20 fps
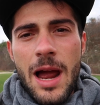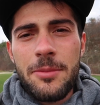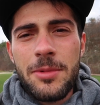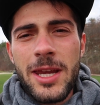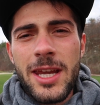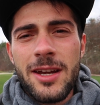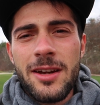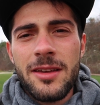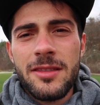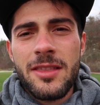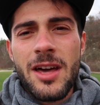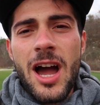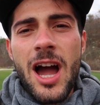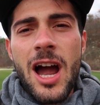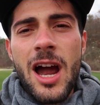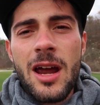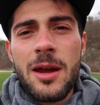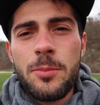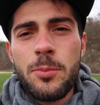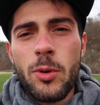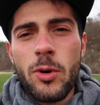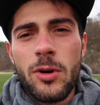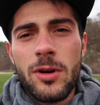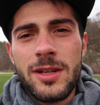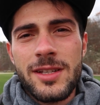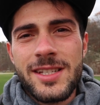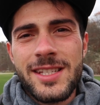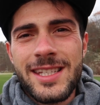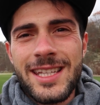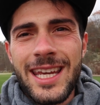I'm here at the High
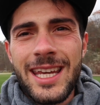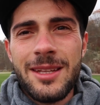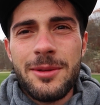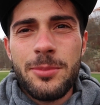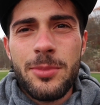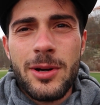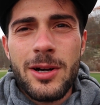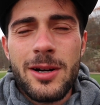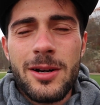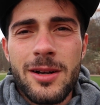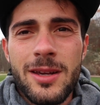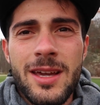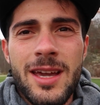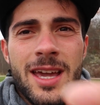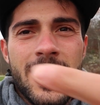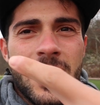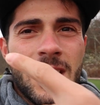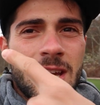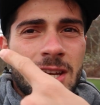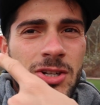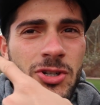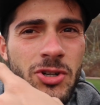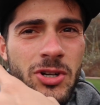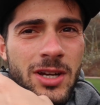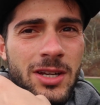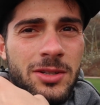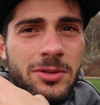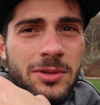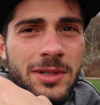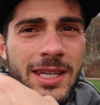Point State Park
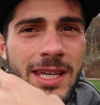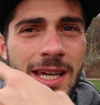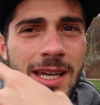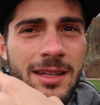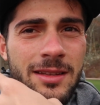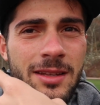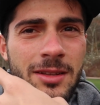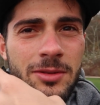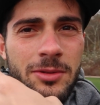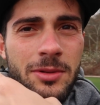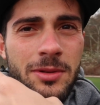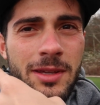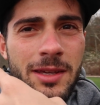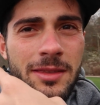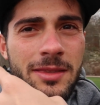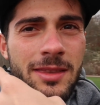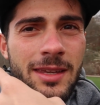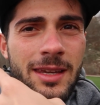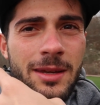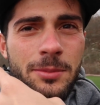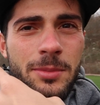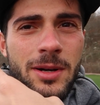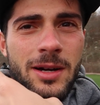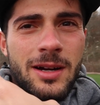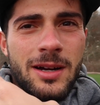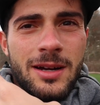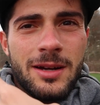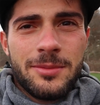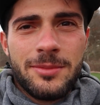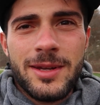trying to get to that thing
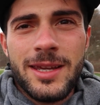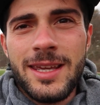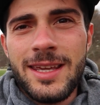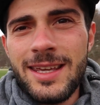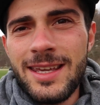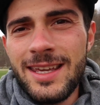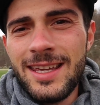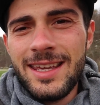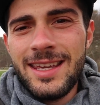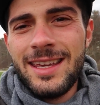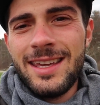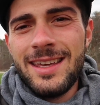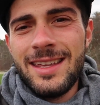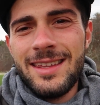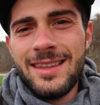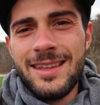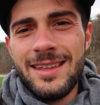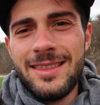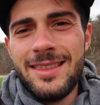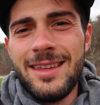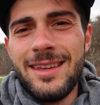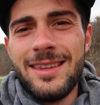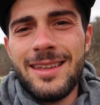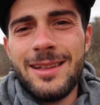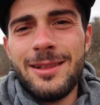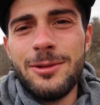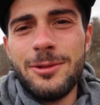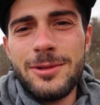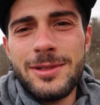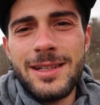behind me. That thing
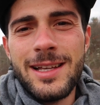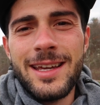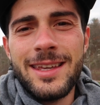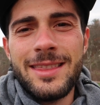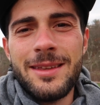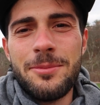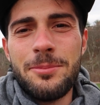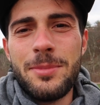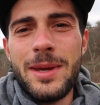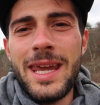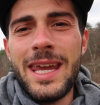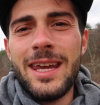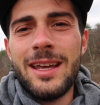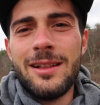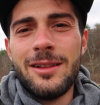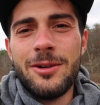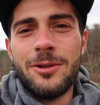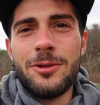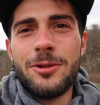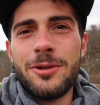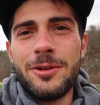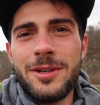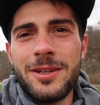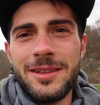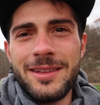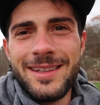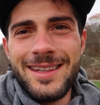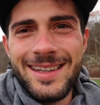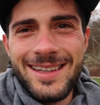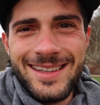that looks like the male
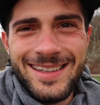organ.